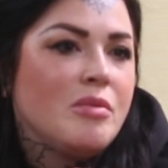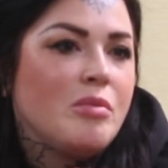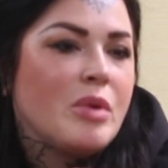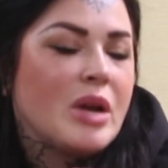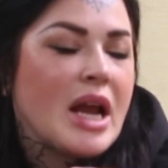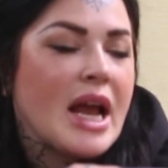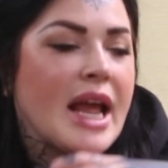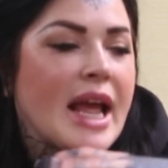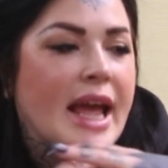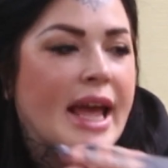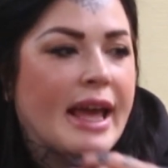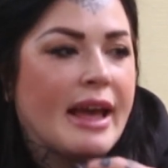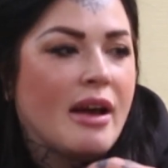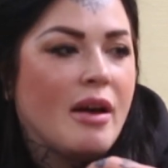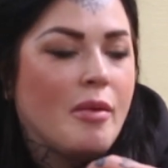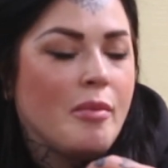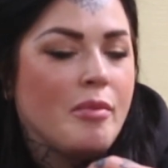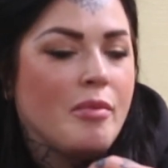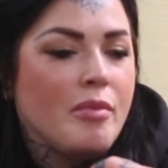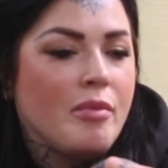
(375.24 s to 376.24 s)
but I
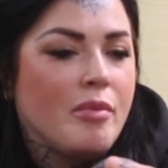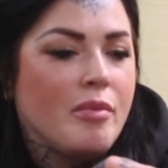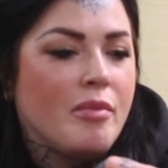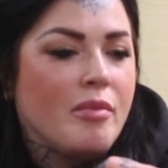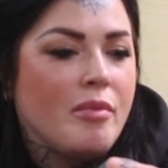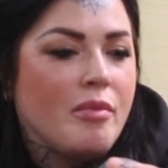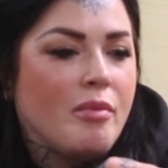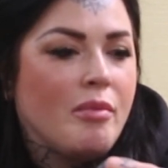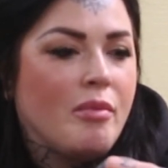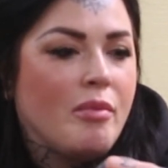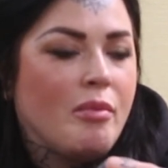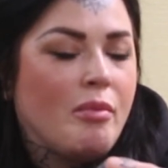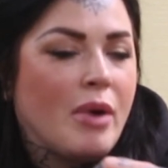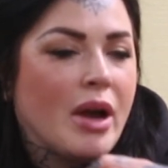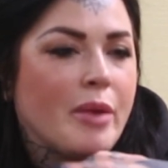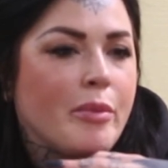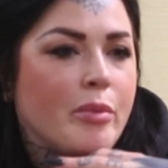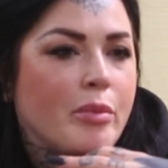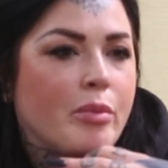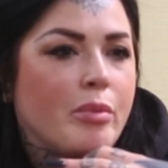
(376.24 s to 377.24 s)
am
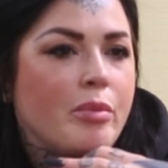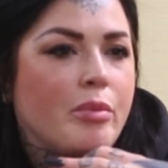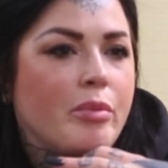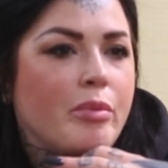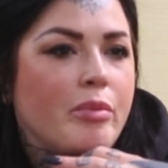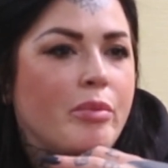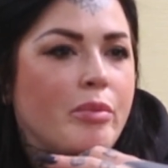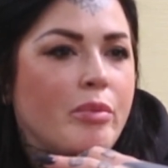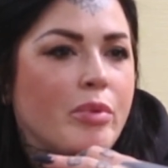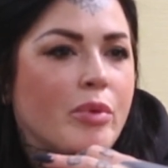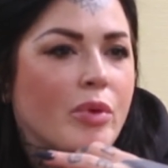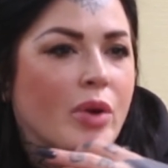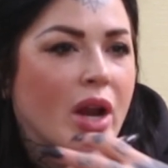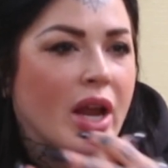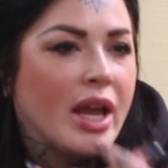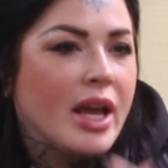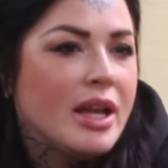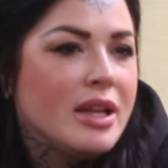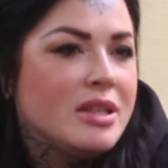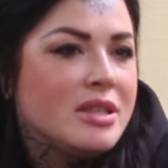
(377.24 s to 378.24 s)
my
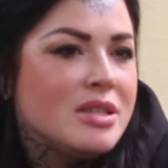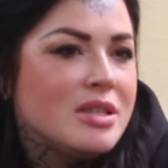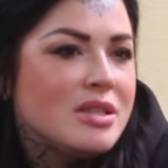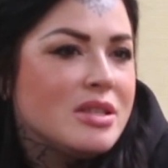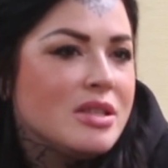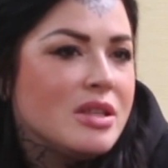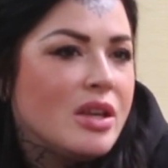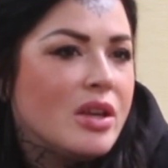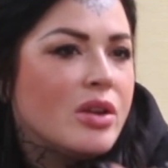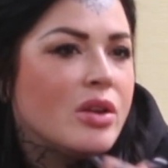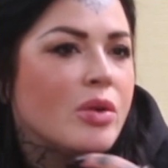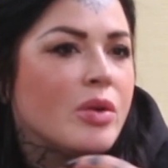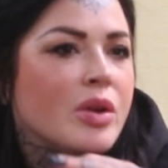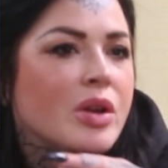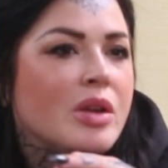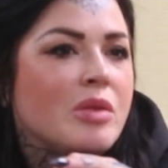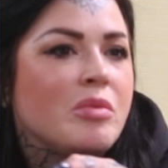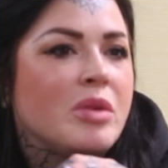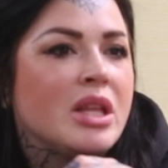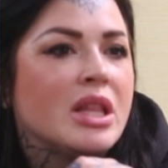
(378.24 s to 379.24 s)
brand, you know
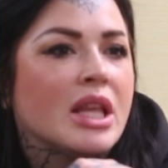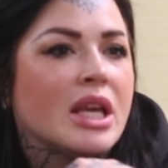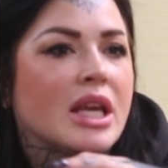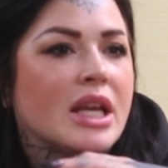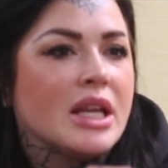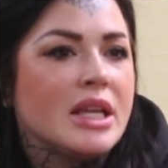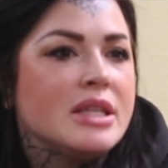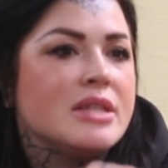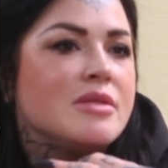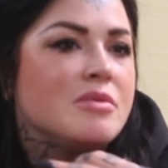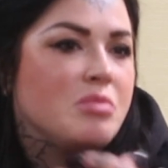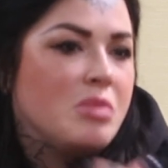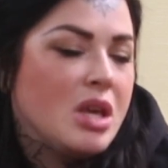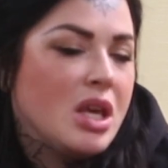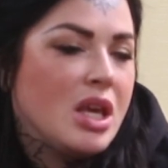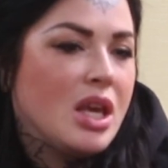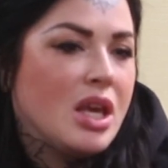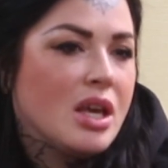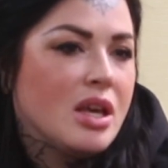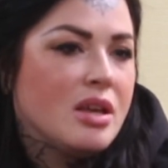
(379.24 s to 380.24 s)
what I mean? Like it is
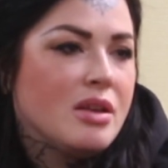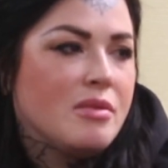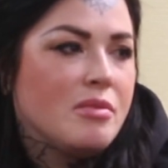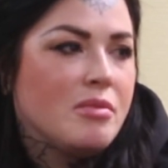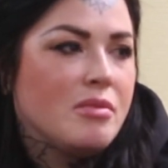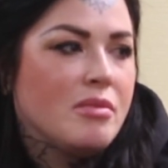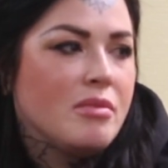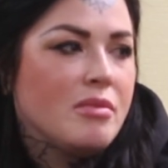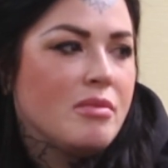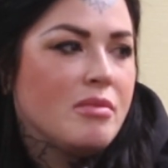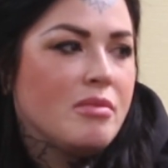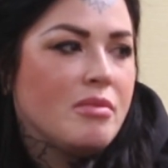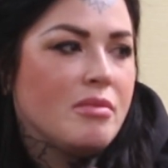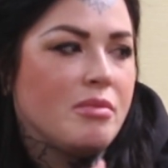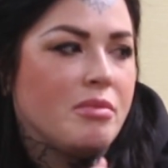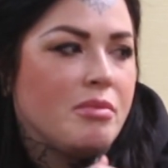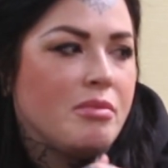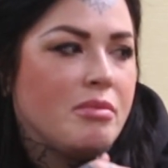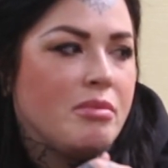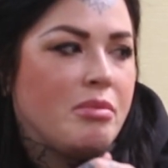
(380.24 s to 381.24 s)
me,
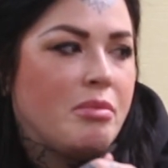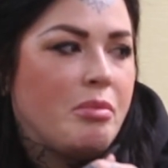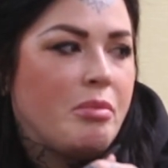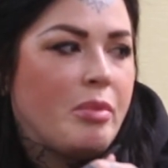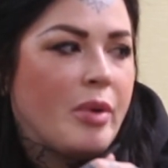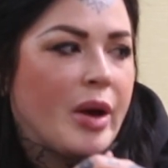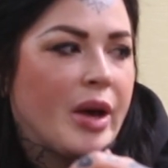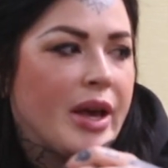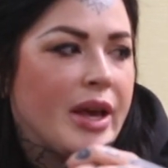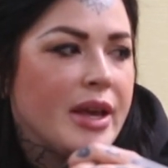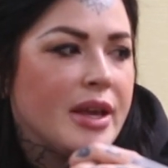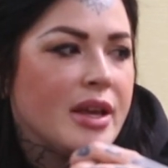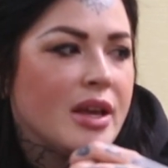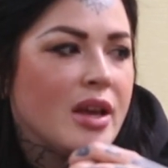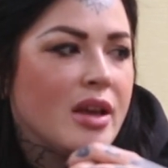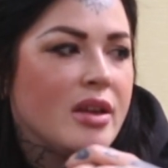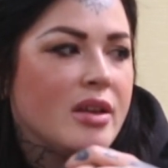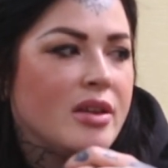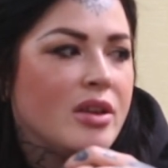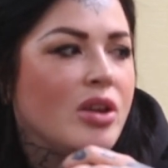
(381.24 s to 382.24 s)
but,
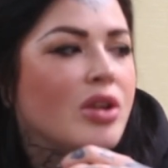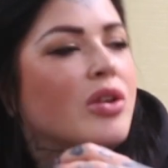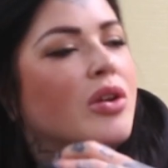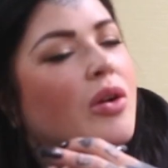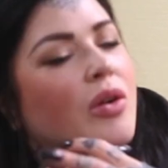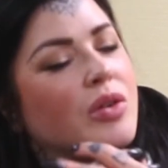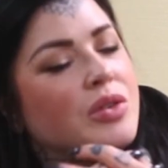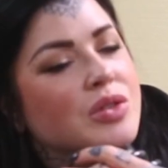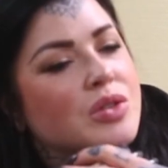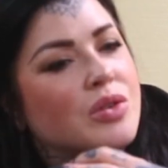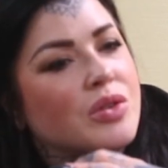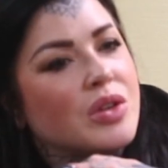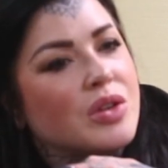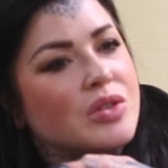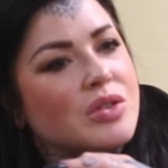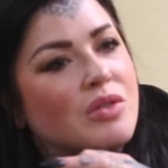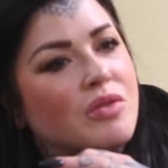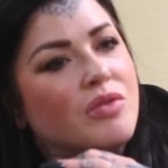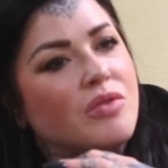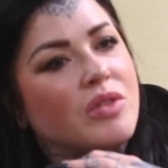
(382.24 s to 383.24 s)

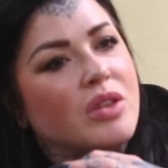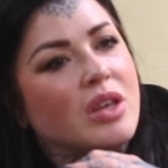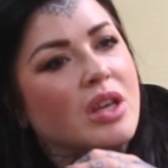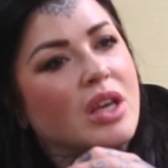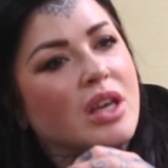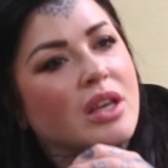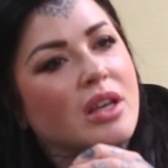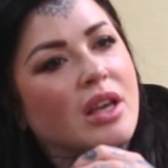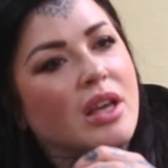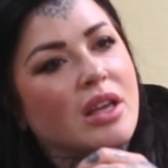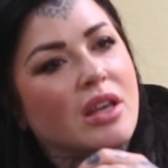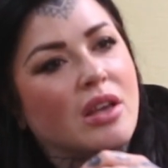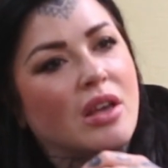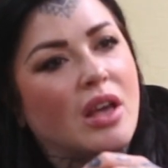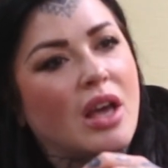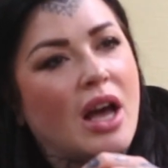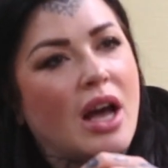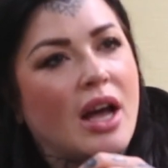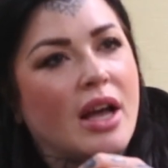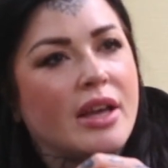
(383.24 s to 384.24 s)
so
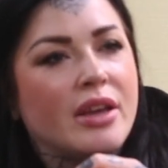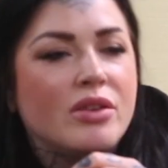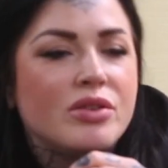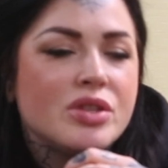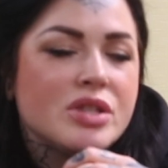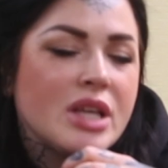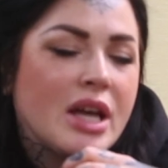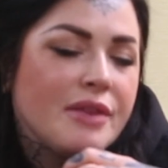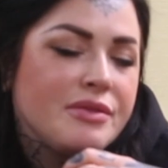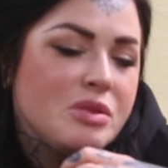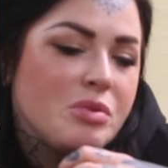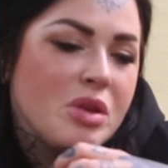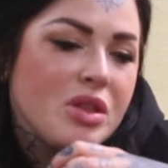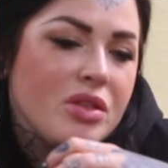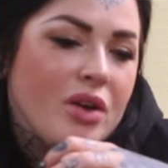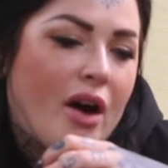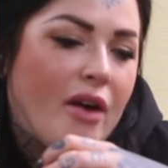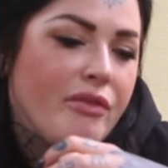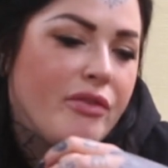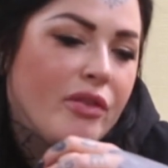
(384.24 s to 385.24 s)
you just have to be
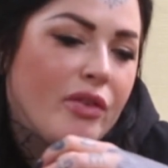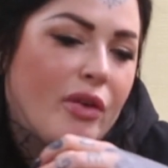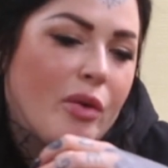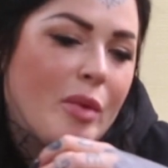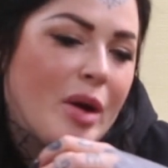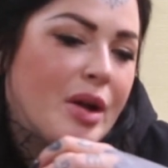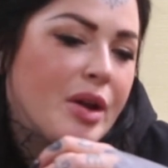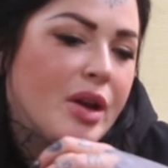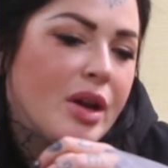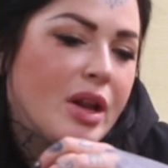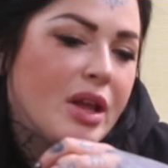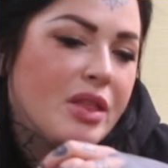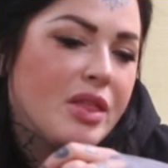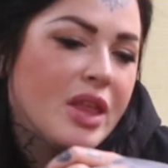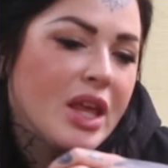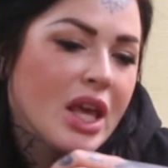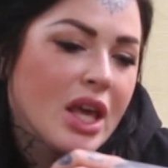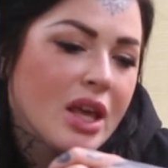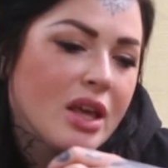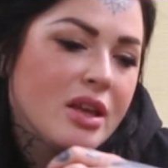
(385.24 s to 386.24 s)
thoughtful about it, I
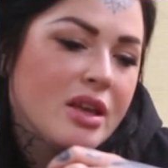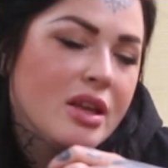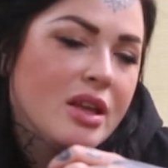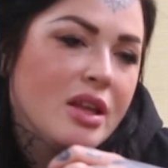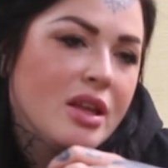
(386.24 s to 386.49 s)
think.